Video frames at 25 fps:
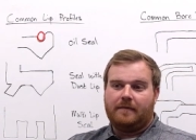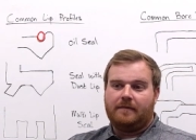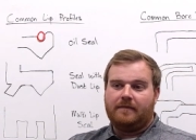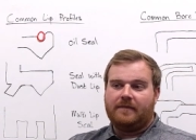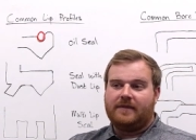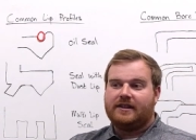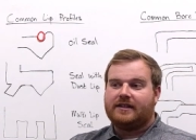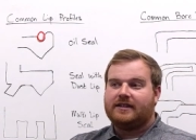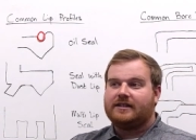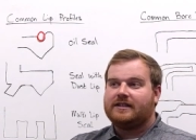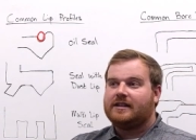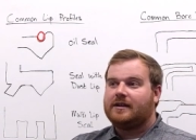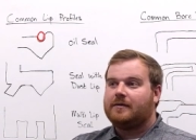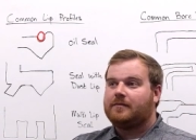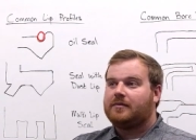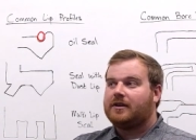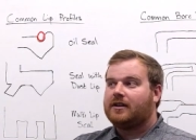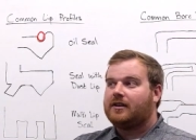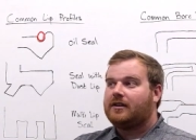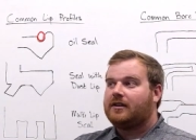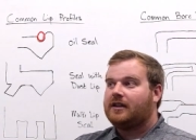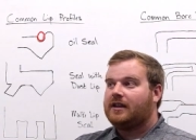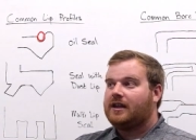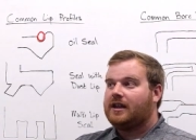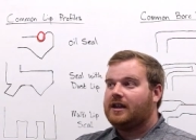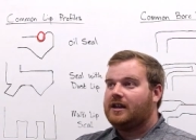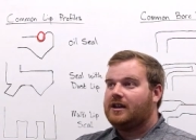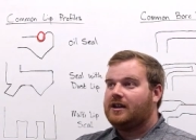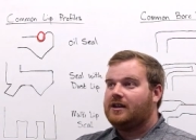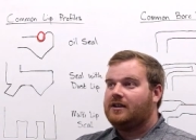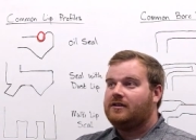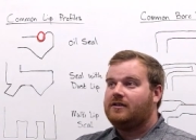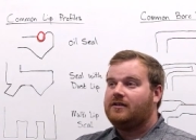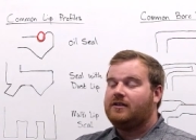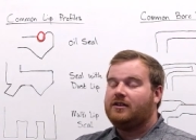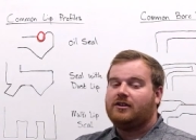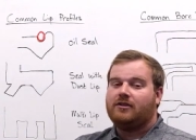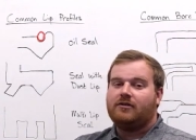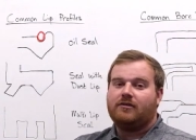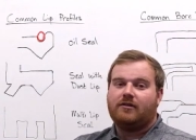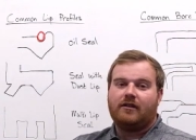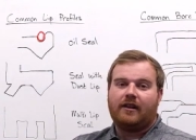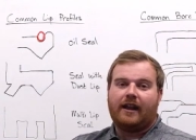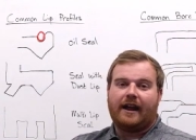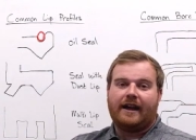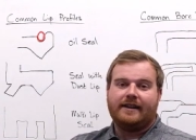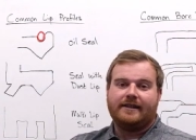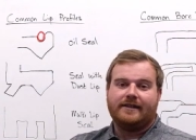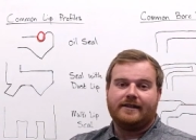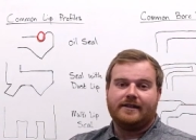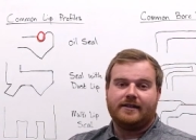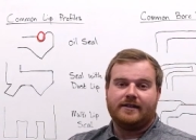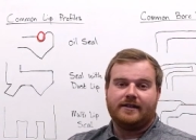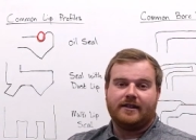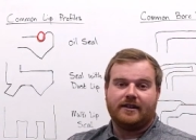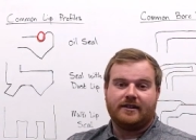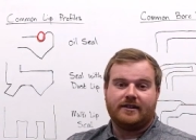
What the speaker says: This typically utilizes